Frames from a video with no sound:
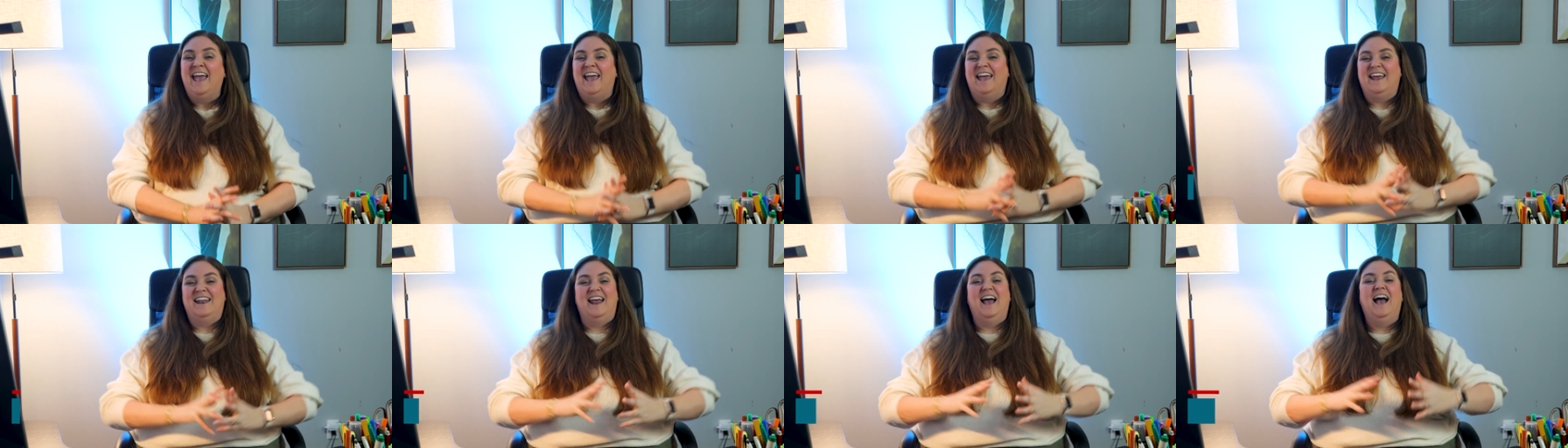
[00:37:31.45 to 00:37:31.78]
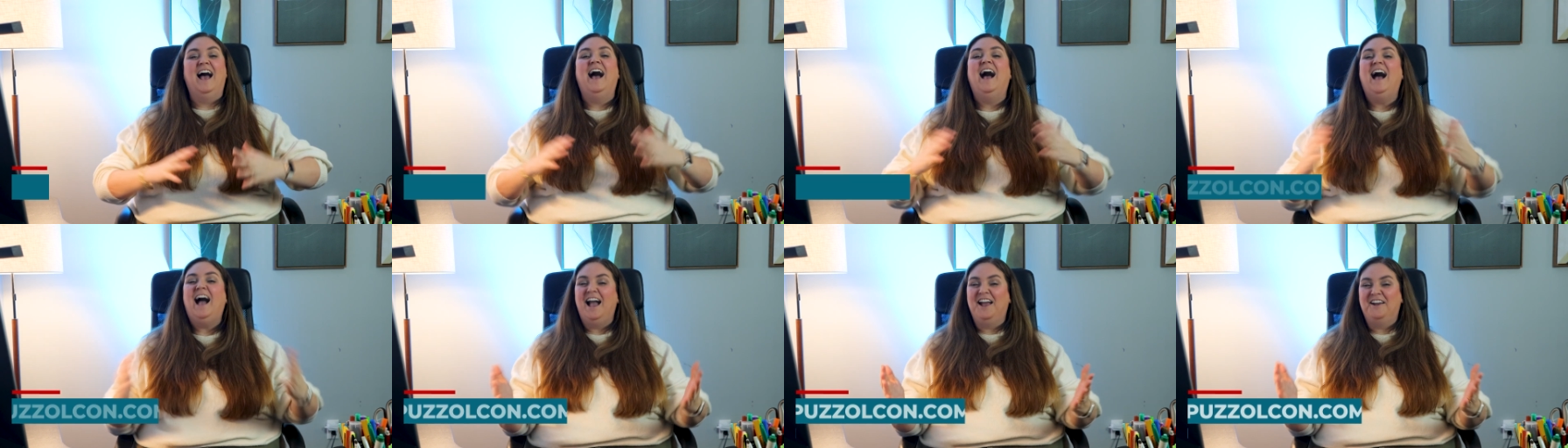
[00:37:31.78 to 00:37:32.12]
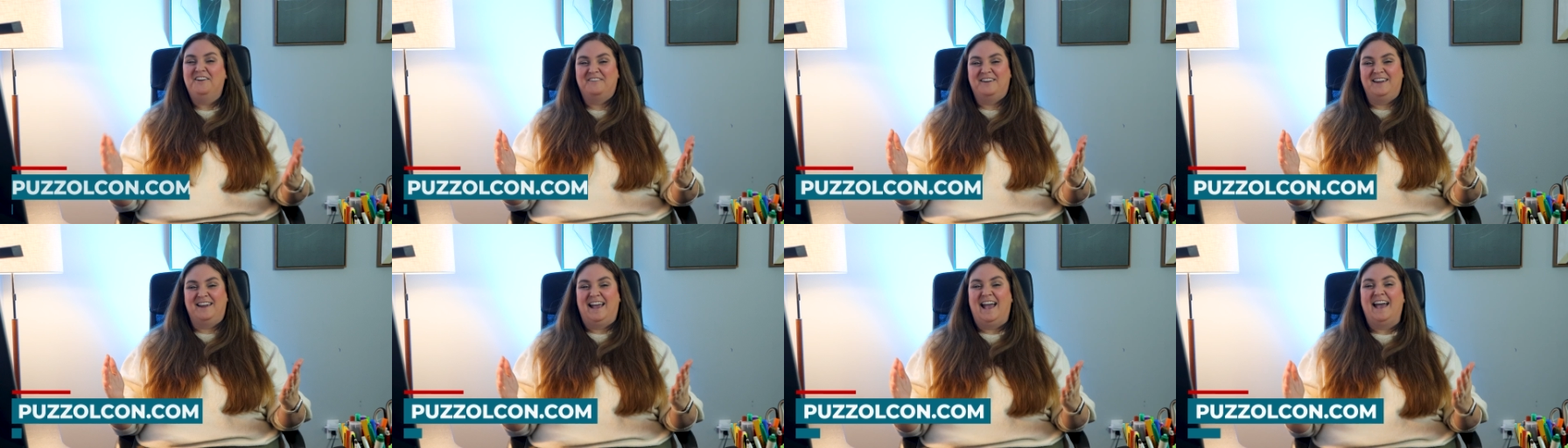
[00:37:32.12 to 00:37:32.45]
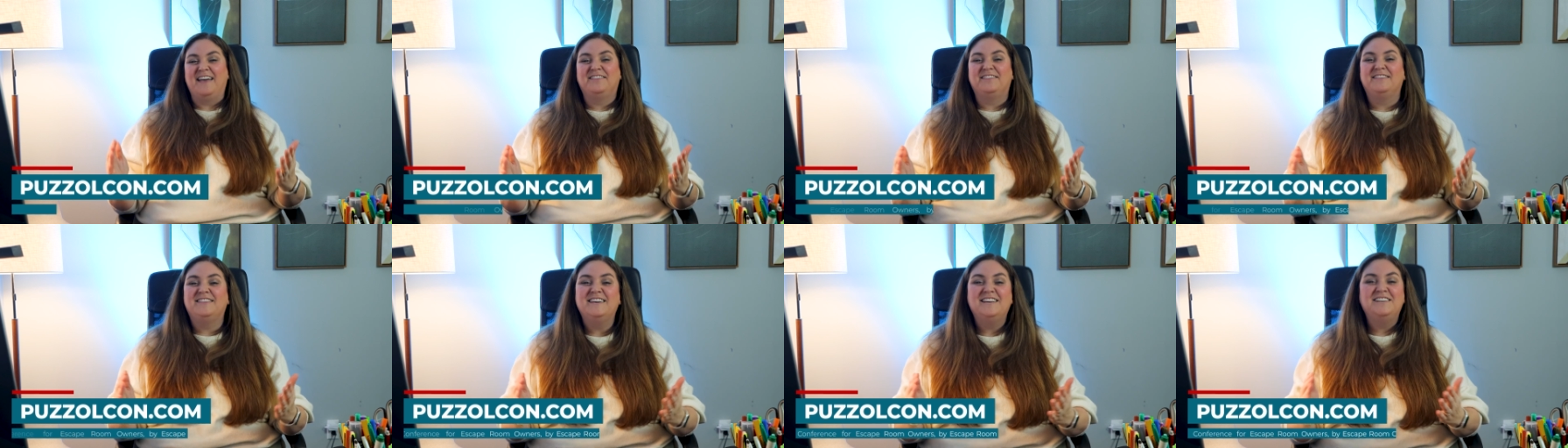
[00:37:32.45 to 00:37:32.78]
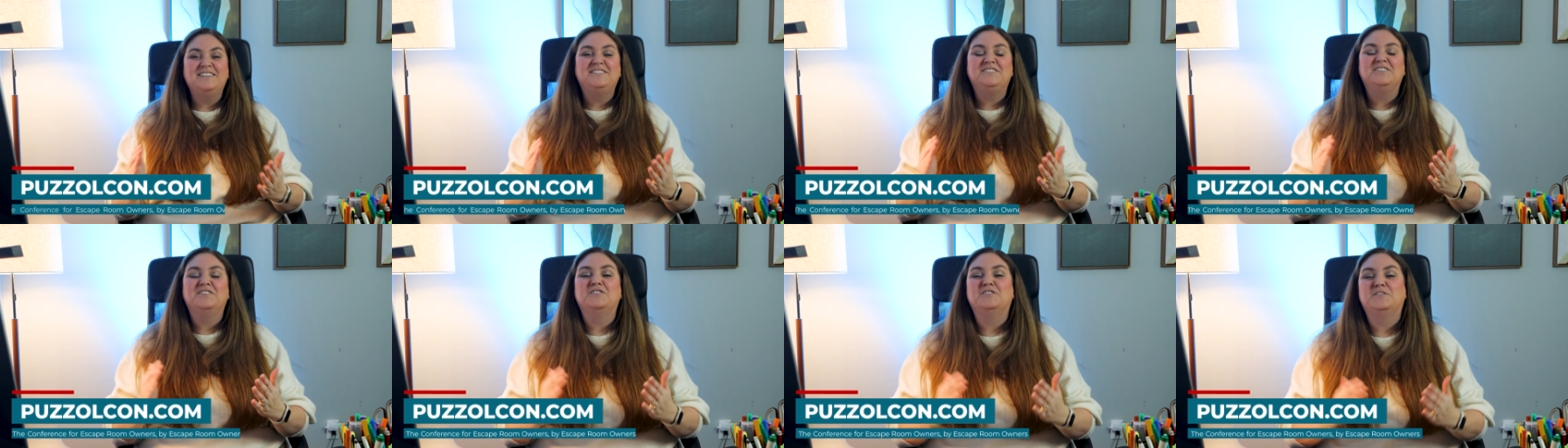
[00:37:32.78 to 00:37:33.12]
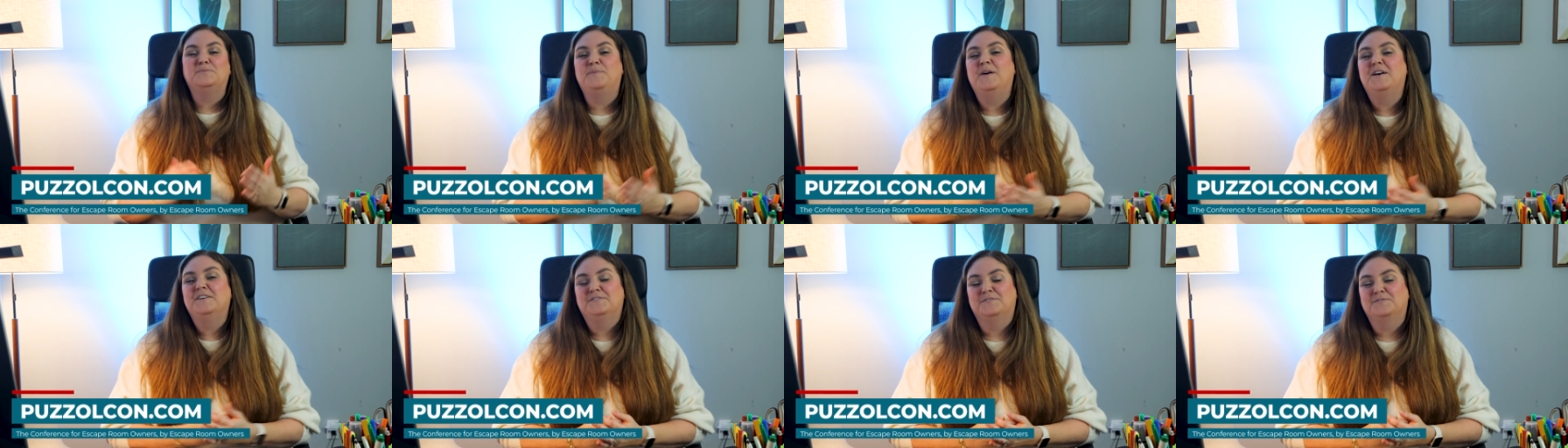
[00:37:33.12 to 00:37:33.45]
and hiring at this
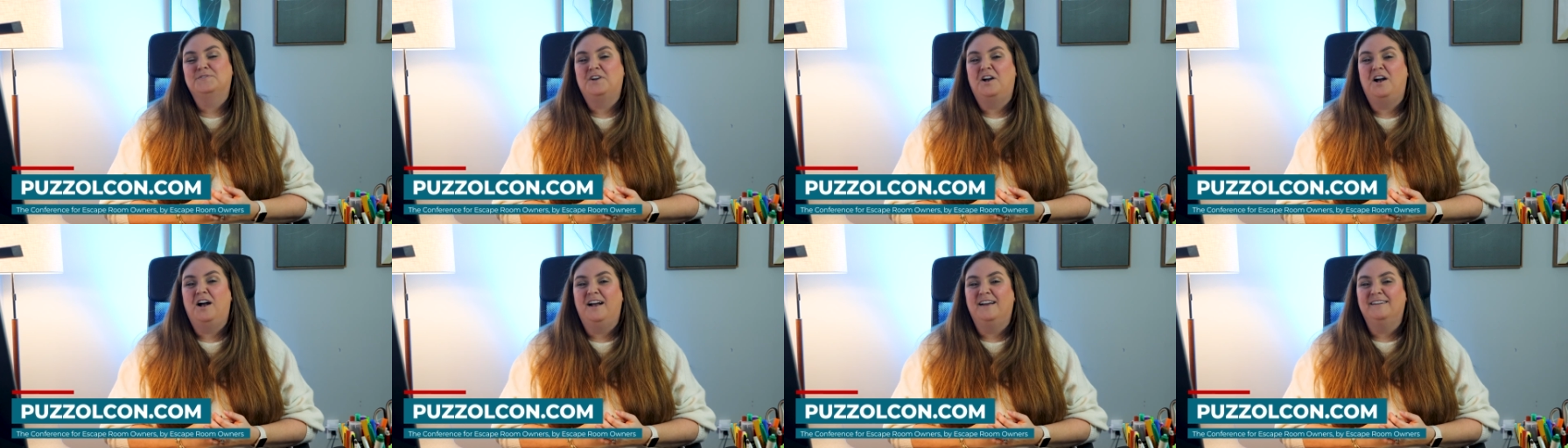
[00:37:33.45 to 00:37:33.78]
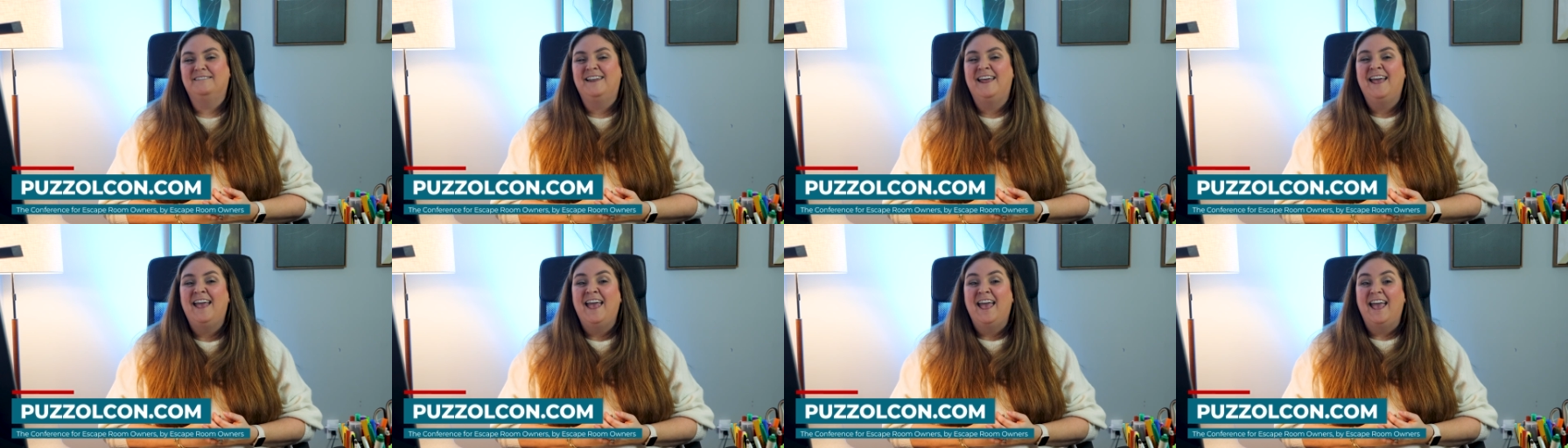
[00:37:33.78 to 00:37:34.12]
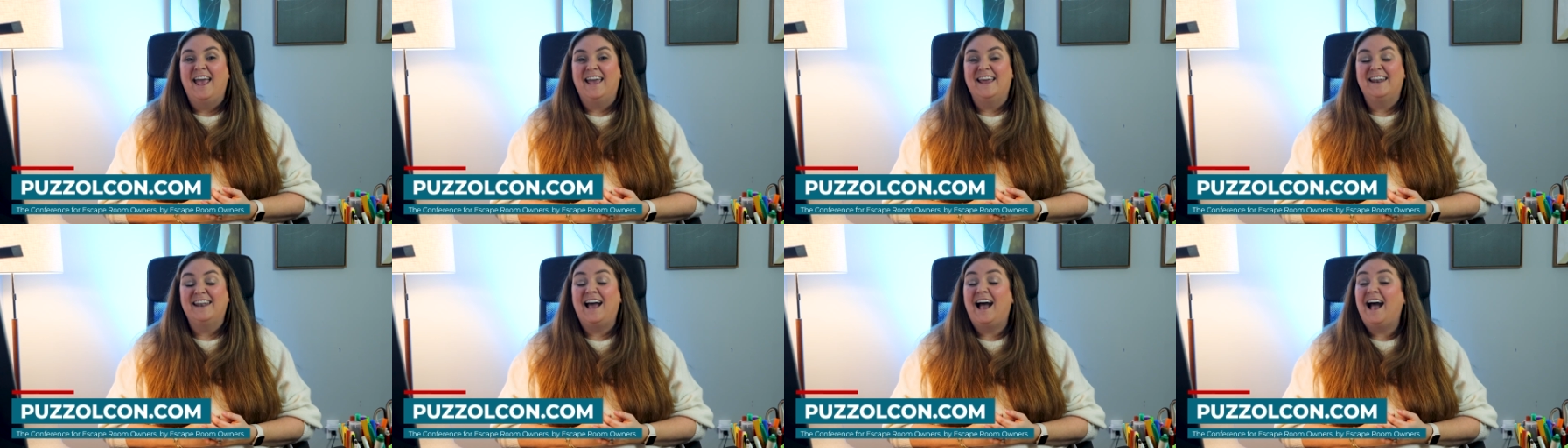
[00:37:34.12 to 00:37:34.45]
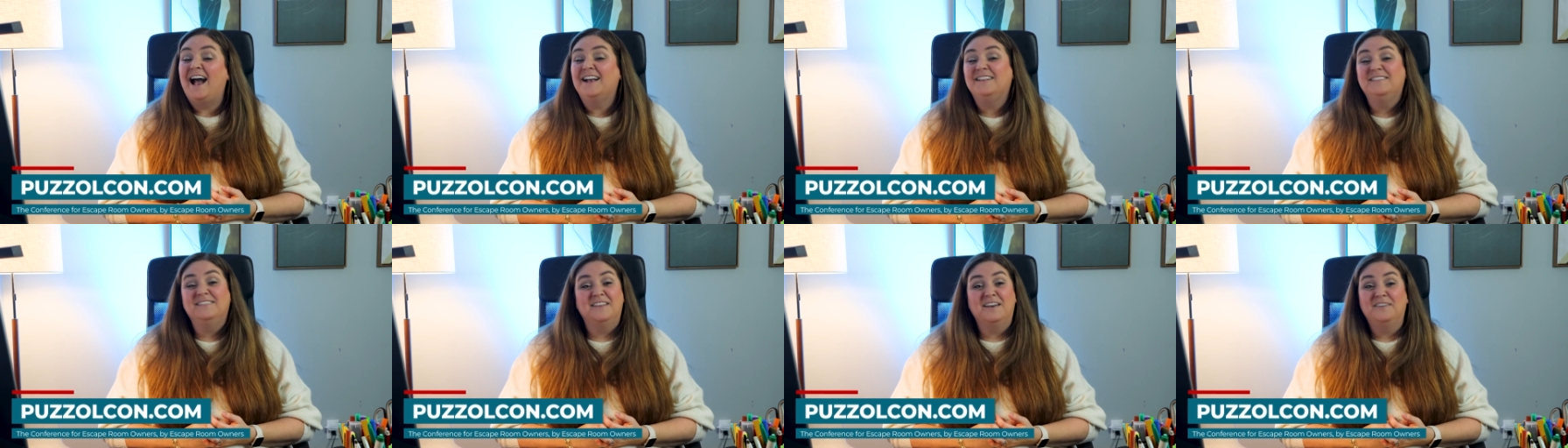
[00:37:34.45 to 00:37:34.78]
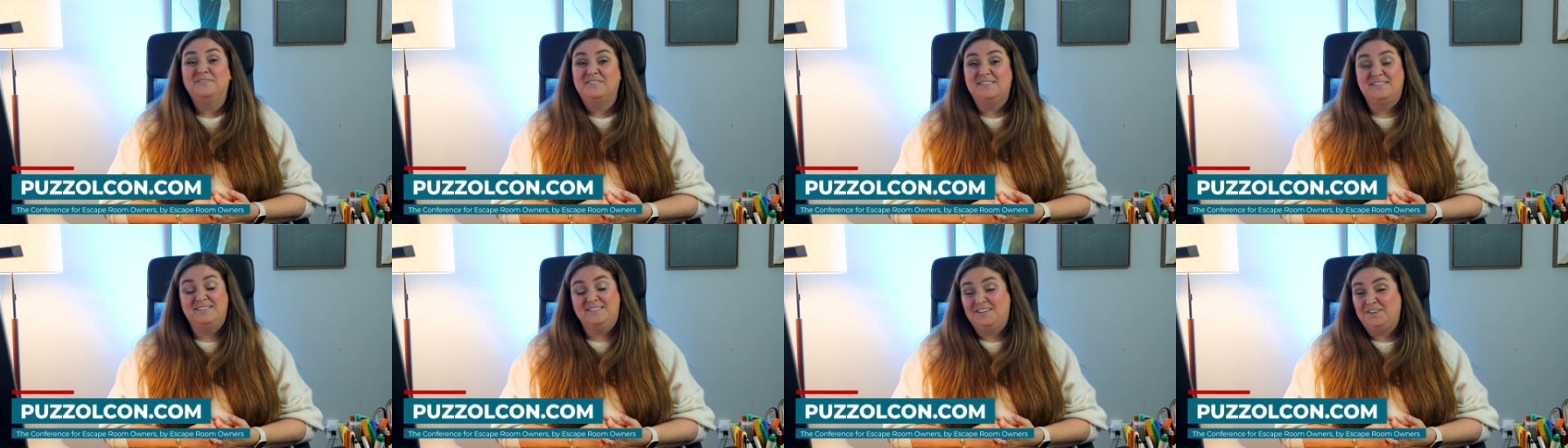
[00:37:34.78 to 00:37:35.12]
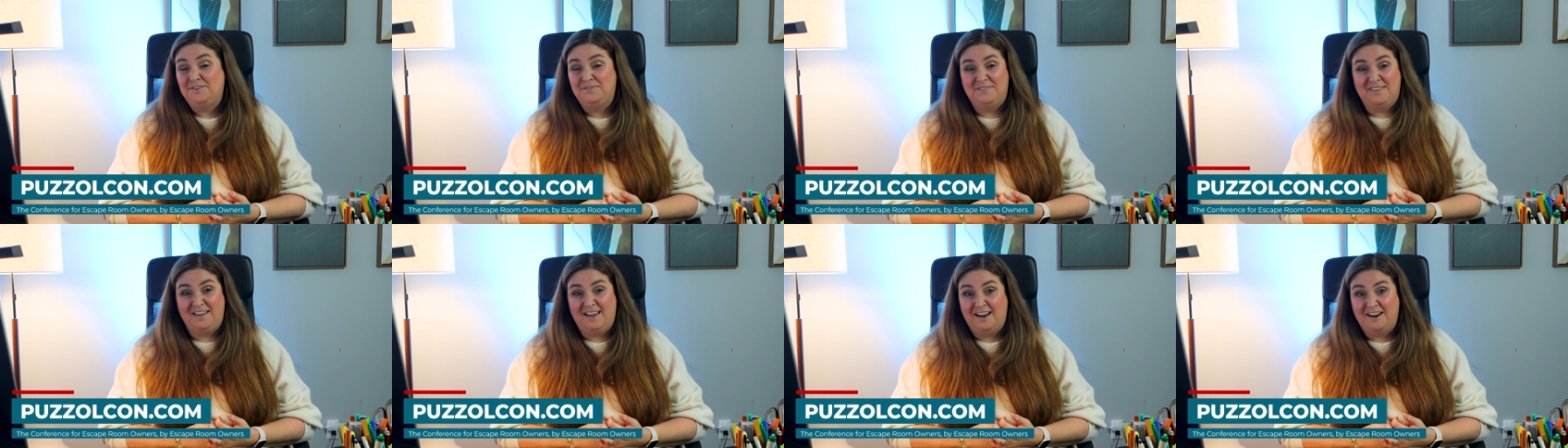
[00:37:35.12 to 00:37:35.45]
year's PuzzolCon, and I'd love to see
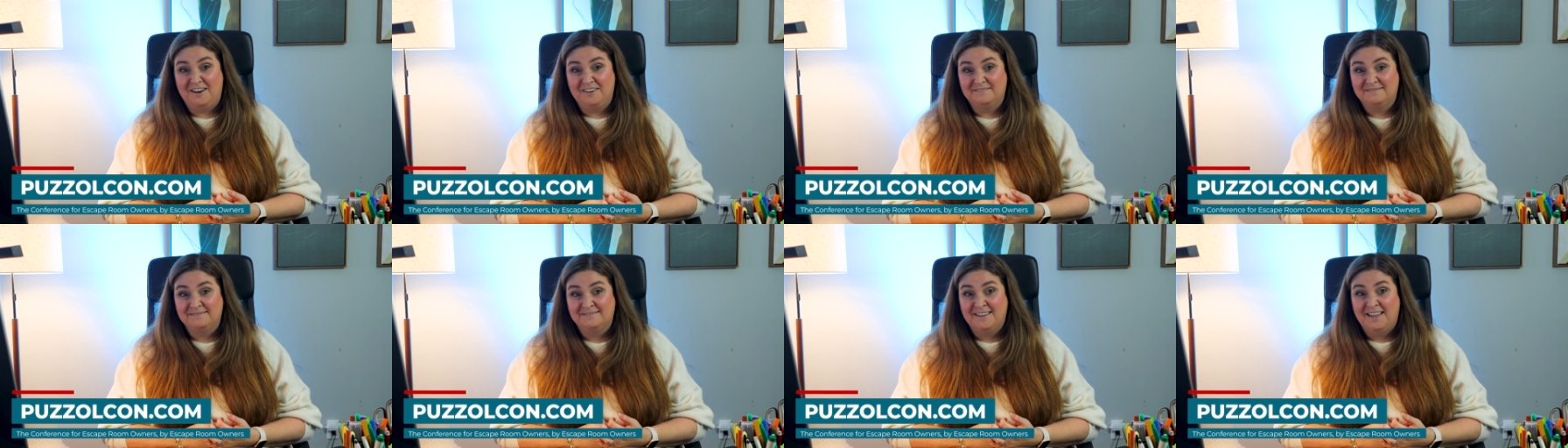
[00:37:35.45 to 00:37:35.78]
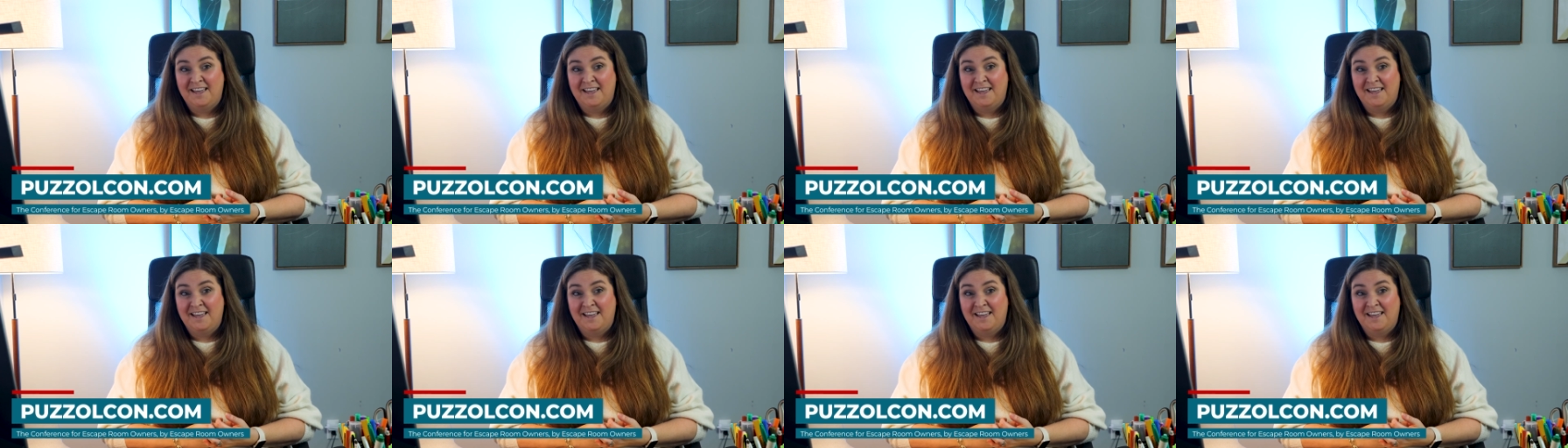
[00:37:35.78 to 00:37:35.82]
you there.